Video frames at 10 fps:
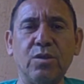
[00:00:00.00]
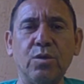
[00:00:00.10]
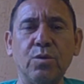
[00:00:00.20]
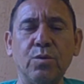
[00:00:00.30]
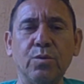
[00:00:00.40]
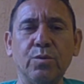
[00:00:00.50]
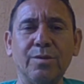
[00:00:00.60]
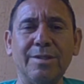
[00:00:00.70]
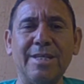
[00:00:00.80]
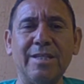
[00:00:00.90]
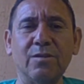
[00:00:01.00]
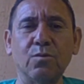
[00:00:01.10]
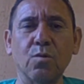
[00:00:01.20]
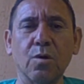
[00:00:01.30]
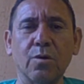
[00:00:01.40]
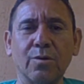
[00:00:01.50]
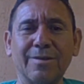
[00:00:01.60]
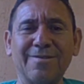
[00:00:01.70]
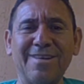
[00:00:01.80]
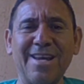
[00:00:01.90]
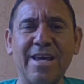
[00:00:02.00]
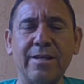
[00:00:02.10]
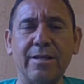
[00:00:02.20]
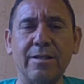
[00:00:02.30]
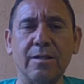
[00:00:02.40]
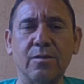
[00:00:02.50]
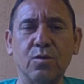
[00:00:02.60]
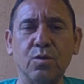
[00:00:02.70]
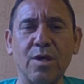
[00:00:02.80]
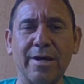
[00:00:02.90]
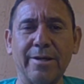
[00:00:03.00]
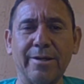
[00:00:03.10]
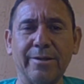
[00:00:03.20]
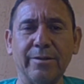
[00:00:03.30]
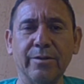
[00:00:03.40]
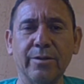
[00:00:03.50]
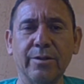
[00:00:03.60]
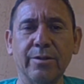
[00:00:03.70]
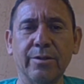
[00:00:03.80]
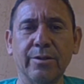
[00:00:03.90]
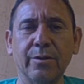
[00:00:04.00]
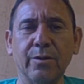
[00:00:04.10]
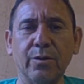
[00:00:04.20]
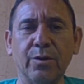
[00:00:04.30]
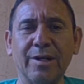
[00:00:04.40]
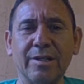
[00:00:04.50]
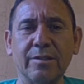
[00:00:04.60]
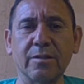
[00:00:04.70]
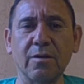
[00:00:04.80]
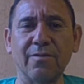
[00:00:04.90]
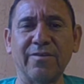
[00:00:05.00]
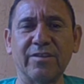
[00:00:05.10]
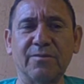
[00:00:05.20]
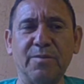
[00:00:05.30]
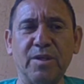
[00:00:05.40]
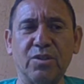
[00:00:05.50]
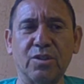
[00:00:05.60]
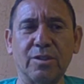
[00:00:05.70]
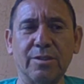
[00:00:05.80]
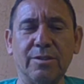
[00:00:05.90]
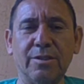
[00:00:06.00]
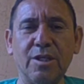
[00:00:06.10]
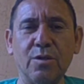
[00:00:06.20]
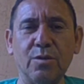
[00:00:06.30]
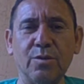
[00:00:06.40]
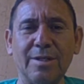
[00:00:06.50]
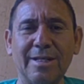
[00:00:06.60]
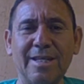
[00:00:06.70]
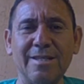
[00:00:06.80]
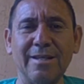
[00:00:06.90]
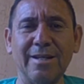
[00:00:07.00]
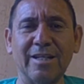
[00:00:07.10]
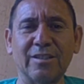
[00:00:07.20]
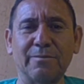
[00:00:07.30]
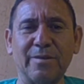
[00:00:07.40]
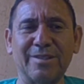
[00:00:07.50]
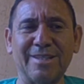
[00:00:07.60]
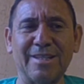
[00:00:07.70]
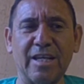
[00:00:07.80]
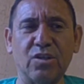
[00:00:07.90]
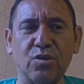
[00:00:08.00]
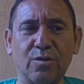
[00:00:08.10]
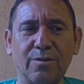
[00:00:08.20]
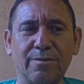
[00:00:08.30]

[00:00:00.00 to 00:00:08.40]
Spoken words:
you this work related to the organs of speech. See you in the next presentation.